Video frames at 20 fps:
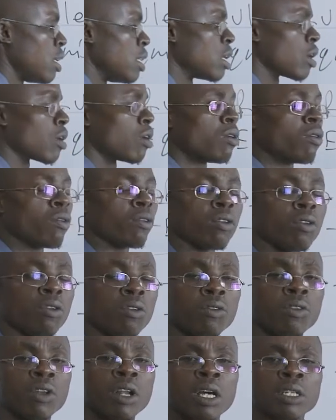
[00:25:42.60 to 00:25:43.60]
The
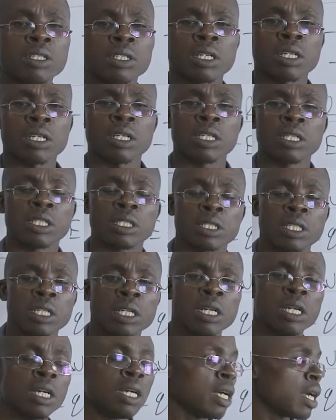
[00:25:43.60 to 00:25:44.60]
conical flask is
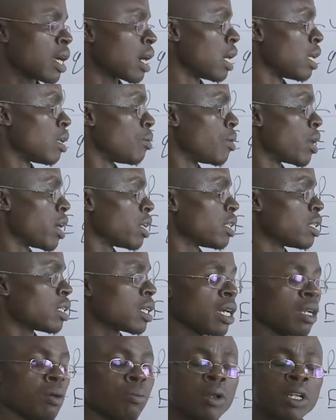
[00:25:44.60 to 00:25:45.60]

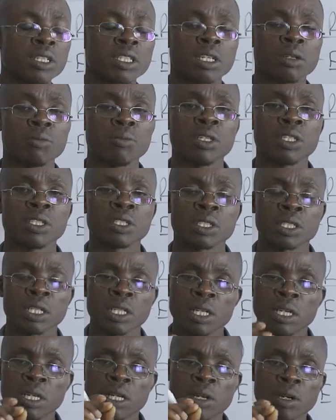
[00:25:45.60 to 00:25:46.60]
calibrated. Calibration means
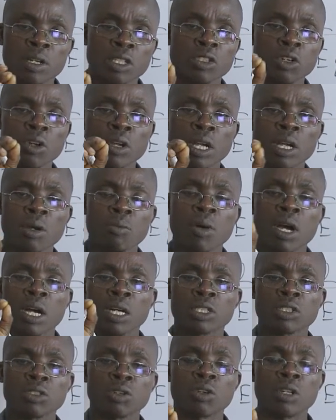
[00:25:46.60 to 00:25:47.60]
showing
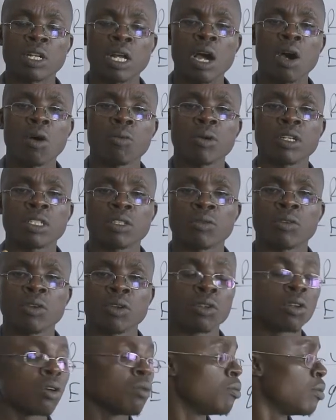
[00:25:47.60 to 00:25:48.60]
marks on how much
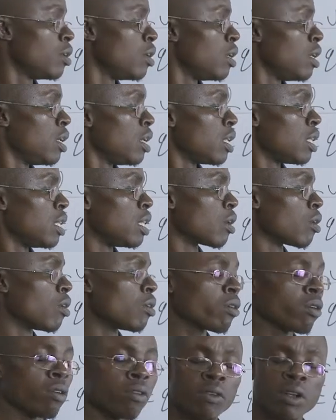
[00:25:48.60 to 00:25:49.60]
volume the
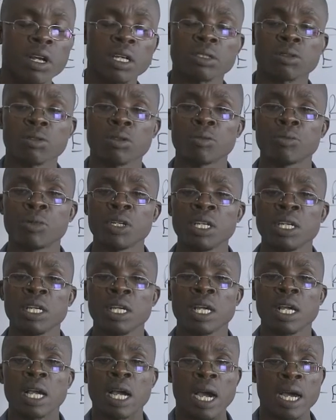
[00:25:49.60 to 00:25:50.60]
conical flask will be
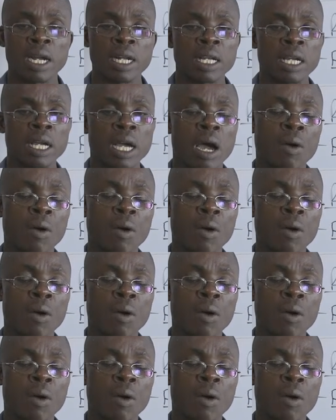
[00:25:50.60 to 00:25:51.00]
carrying.